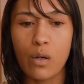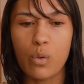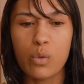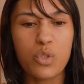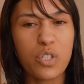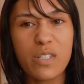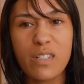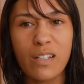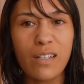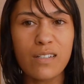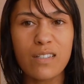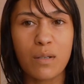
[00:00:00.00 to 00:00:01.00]
or just to
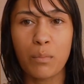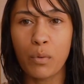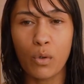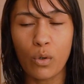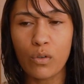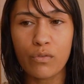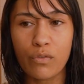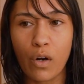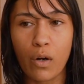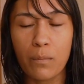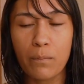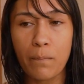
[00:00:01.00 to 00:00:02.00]
get support
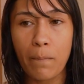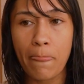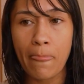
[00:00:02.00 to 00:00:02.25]
from,